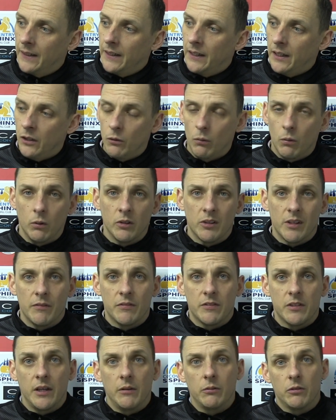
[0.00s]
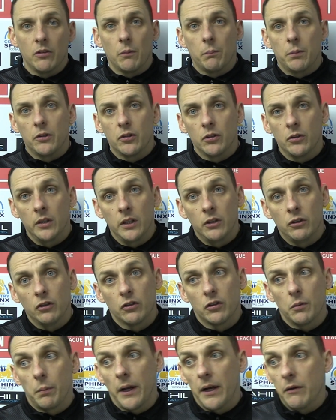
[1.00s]
you always give teams an opportunity
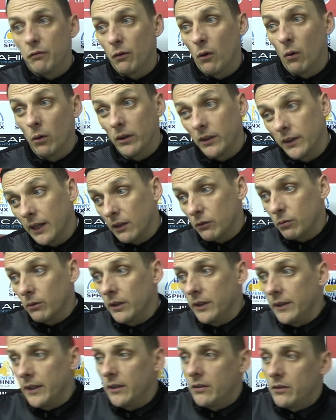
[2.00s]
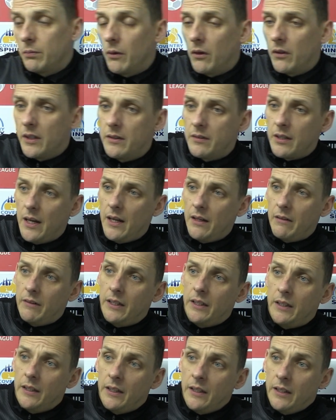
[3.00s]
just to play forward, and that's what they did to Marky Taylor.
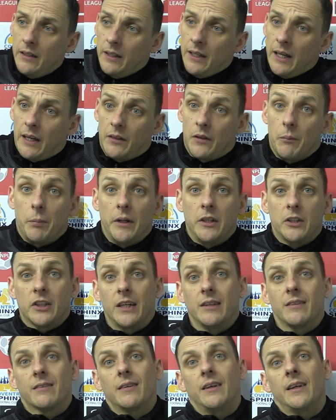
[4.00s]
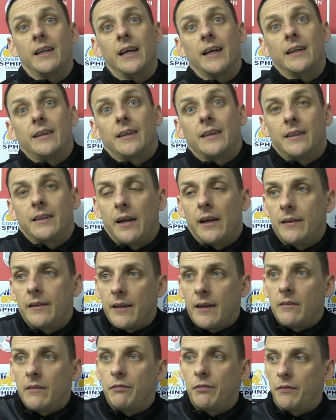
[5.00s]
And he had the big chance at the end, didn't he?
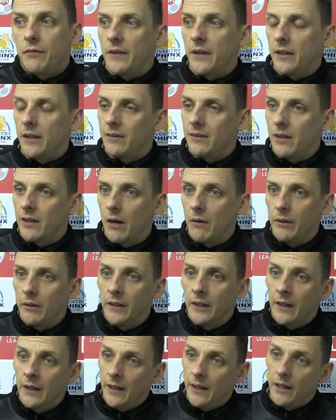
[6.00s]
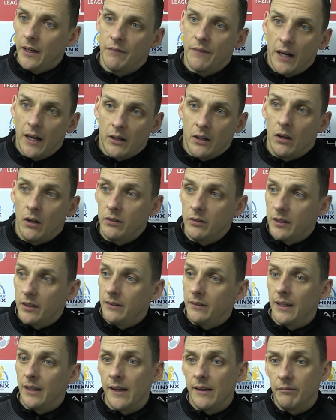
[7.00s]
10-15 to go, and if that goes
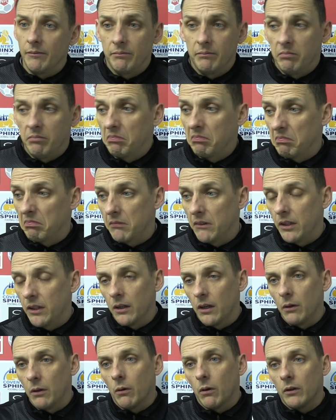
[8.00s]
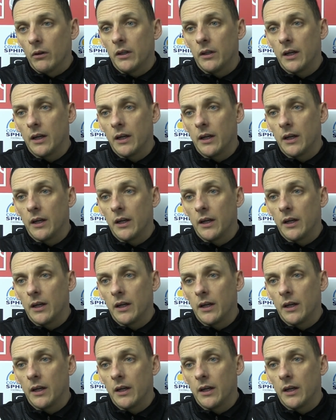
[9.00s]
in, then you know what, you